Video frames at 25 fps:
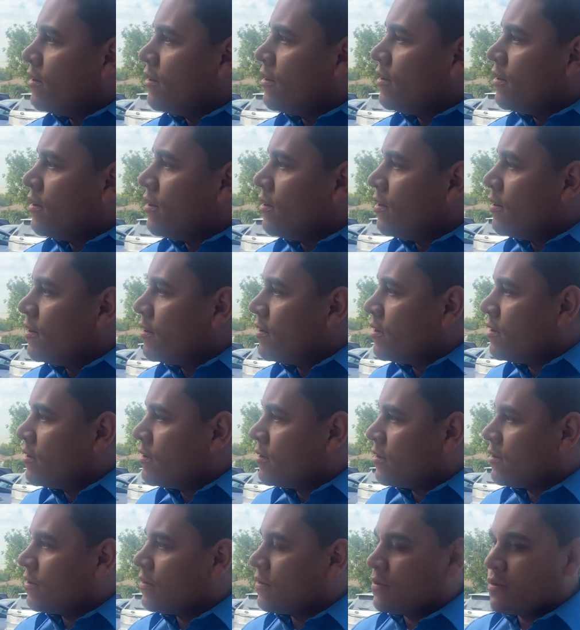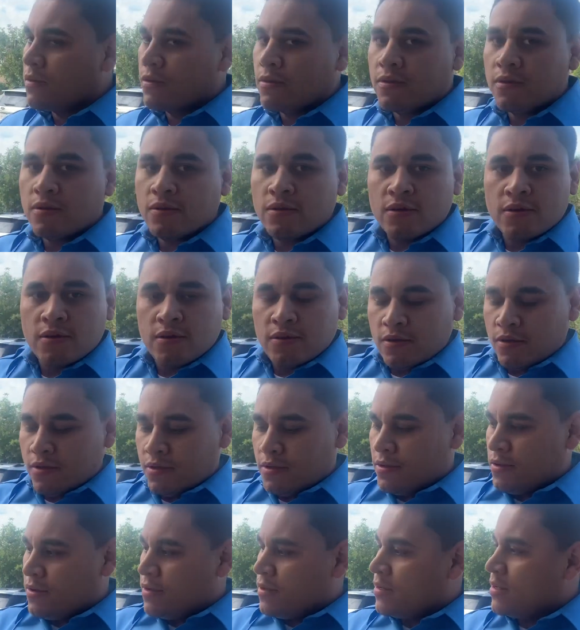I'm trying to get hostile at
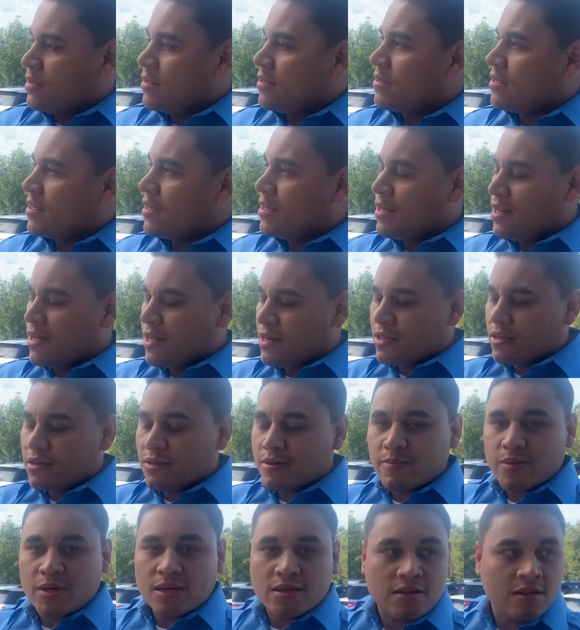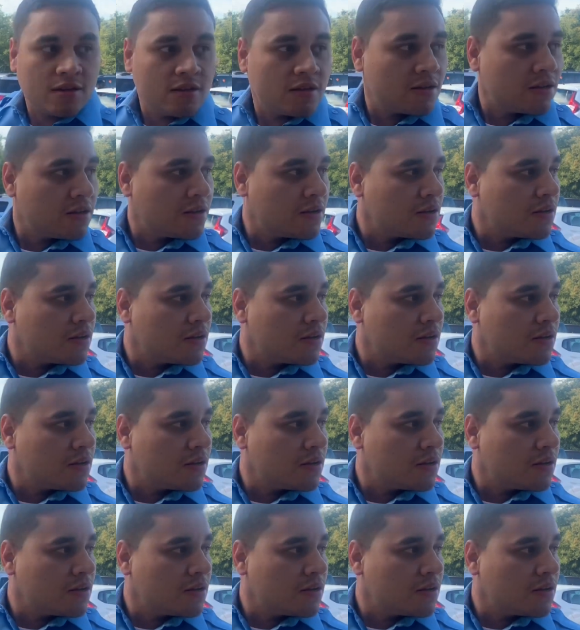me, fool. Get out of here. I know, stop screaming.